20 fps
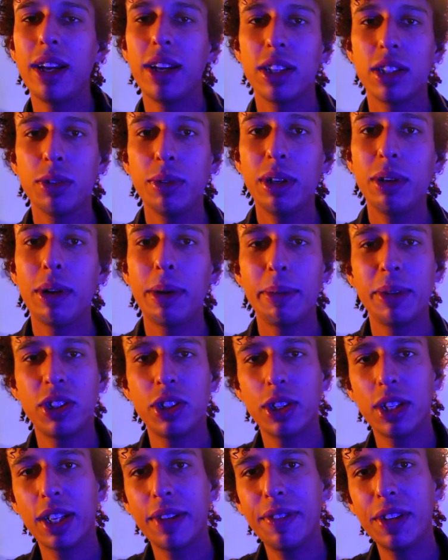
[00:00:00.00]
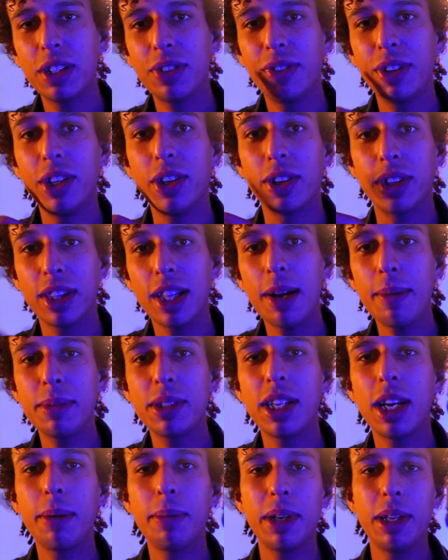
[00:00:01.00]
So anyway, be sure to give this video a thumbs
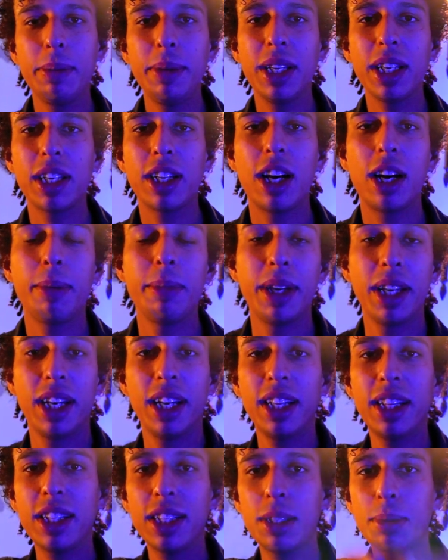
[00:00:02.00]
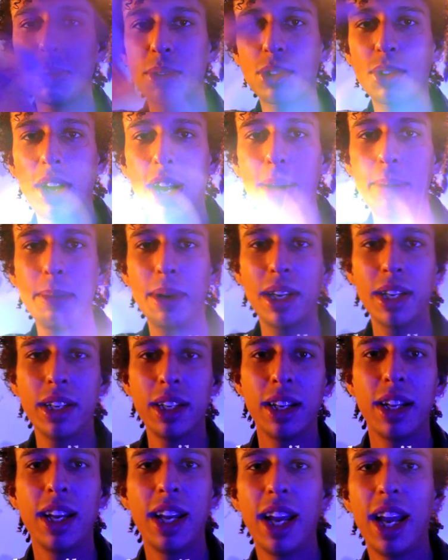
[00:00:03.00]
up, leave me a comment, hit the subscribe button,
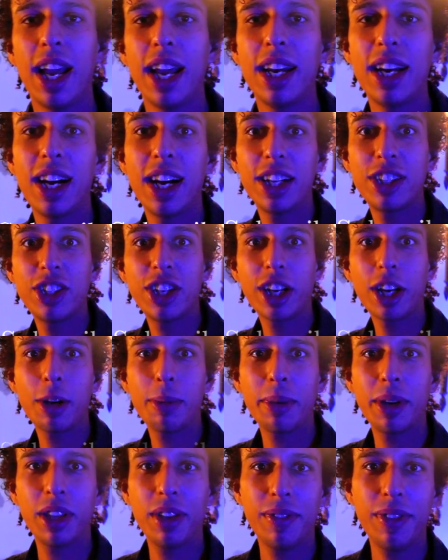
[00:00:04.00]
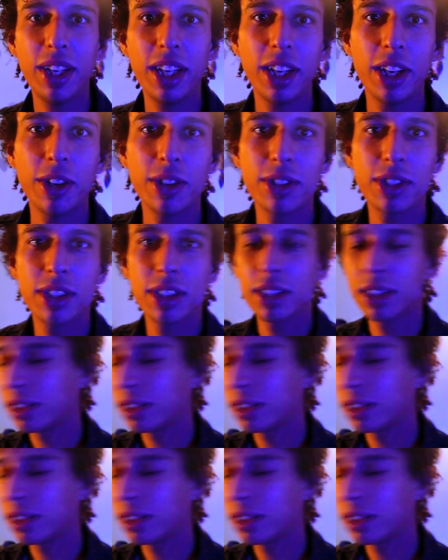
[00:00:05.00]
and check out my other videos.